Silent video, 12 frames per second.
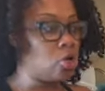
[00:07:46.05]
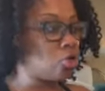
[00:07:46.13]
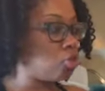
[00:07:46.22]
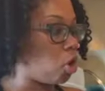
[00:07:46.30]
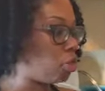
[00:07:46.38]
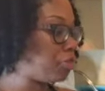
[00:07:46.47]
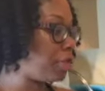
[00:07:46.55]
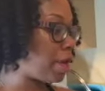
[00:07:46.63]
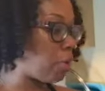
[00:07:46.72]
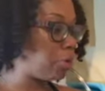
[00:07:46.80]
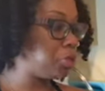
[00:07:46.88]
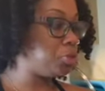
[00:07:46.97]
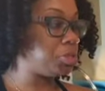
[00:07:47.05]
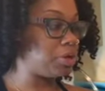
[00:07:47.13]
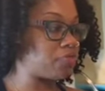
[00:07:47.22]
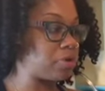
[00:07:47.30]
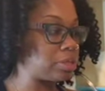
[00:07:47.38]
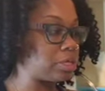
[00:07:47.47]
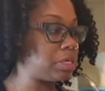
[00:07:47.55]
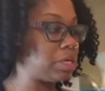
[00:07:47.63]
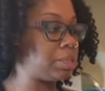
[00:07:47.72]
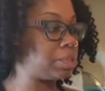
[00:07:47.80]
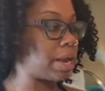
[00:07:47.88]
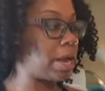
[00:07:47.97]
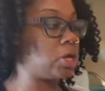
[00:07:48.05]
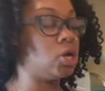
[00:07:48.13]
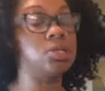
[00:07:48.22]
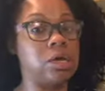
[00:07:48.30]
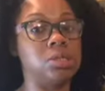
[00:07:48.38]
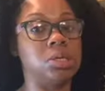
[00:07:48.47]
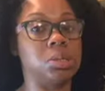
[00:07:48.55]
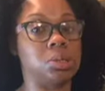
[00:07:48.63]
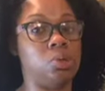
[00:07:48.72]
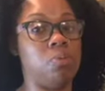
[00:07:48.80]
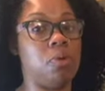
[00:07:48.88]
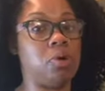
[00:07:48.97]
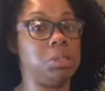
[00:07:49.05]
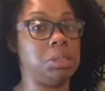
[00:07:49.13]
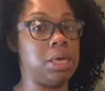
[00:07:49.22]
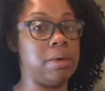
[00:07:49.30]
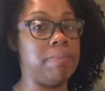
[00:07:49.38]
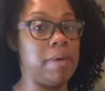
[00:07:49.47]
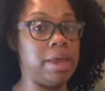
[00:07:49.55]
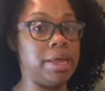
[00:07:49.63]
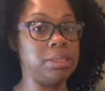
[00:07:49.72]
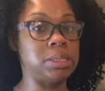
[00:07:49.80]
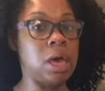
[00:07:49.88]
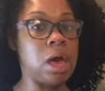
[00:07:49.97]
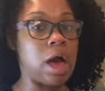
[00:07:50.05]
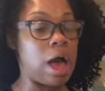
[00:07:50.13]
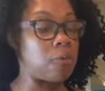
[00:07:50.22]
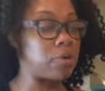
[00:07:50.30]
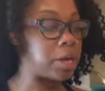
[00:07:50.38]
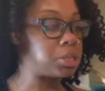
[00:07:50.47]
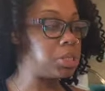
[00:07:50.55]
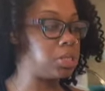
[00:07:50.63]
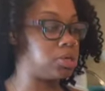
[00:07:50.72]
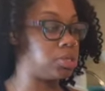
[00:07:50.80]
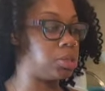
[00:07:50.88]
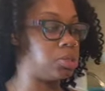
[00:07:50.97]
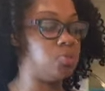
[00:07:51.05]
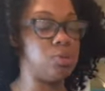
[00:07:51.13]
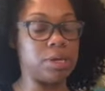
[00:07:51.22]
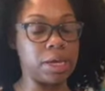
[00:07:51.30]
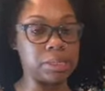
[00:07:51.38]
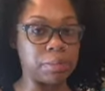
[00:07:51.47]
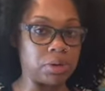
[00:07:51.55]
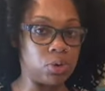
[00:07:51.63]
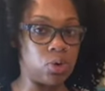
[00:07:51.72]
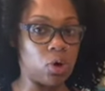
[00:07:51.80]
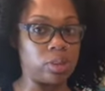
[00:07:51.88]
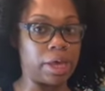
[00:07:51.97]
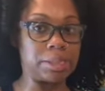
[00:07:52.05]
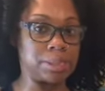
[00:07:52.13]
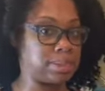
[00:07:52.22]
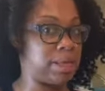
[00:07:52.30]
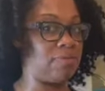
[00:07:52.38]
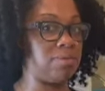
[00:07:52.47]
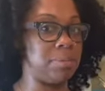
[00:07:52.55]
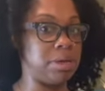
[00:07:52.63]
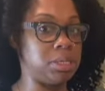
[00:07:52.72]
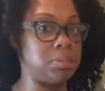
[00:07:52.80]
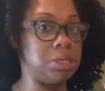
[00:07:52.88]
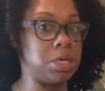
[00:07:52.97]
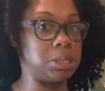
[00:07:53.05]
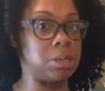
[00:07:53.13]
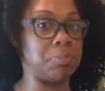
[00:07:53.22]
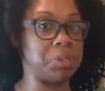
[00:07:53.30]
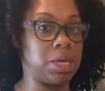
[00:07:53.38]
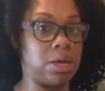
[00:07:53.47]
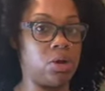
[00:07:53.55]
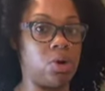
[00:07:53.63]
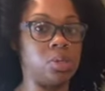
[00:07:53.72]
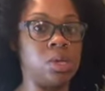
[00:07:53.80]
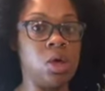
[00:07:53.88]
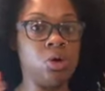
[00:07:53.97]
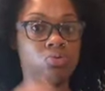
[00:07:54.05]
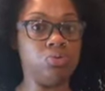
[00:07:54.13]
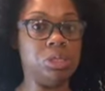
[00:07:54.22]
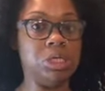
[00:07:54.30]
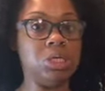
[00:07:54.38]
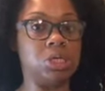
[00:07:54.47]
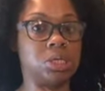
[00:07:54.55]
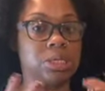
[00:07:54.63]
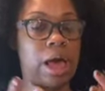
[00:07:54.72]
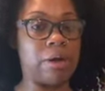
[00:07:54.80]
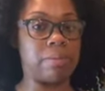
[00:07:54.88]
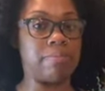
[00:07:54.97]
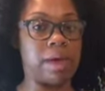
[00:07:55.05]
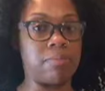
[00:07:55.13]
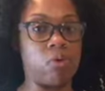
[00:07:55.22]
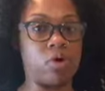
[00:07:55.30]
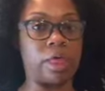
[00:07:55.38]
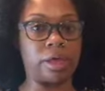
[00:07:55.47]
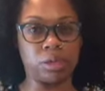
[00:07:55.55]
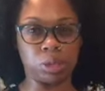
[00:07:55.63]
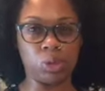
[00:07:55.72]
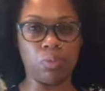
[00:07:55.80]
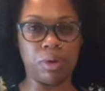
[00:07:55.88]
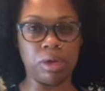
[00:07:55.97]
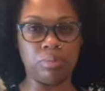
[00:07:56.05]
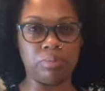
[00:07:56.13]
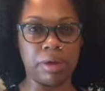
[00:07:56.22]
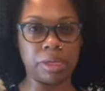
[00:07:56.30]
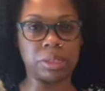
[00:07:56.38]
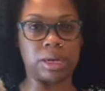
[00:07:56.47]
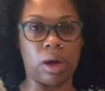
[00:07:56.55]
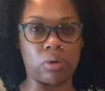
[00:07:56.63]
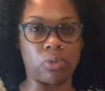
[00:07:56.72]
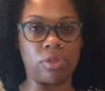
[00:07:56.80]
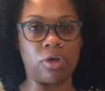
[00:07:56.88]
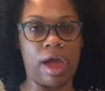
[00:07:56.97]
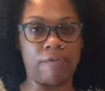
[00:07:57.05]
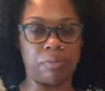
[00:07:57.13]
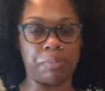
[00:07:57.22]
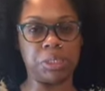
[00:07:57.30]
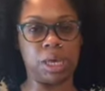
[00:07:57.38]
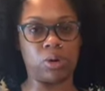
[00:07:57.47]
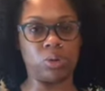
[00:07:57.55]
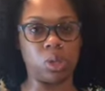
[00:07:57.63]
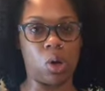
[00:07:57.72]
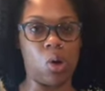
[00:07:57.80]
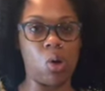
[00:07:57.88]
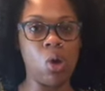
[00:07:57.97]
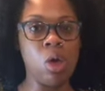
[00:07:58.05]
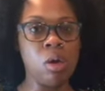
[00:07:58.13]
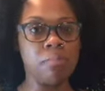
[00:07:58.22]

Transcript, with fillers: The only thing I would do differently is that I cooked up this soup on 10 minutes. I would actually cook this soup the next time I do it on like 7 minutes because the potatoes really cooked down and made more like a soupy mix and I would rather have the potatoes whole.